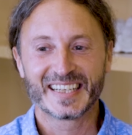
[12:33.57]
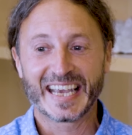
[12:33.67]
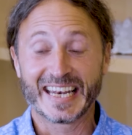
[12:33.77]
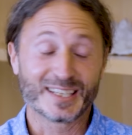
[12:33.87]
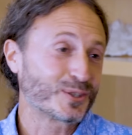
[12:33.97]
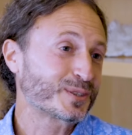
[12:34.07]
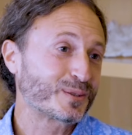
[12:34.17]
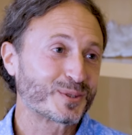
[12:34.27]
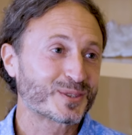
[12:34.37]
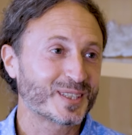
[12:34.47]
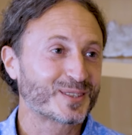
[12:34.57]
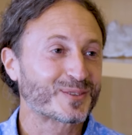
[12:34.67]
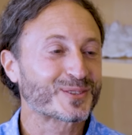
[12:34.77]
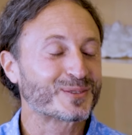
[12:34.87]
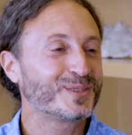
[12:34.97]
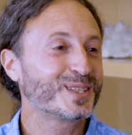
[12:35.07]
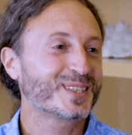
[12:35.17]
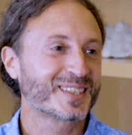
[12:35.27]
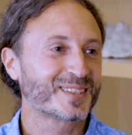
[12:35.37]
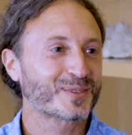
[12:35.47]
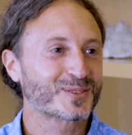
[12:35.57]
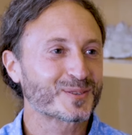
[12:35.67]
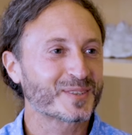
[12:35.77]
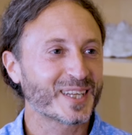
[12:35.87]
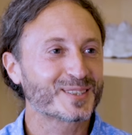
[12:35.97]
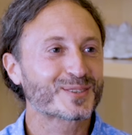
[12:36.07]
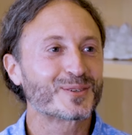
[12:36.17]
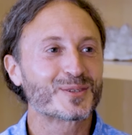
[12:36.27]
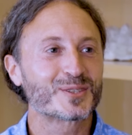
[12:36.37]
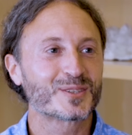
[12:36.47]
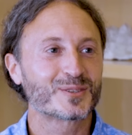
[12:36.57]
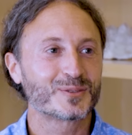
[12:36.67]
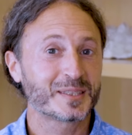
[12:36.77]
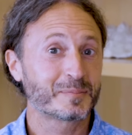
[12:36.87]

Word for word: and I thought it was it was a fit and it was a nice conclusion to it.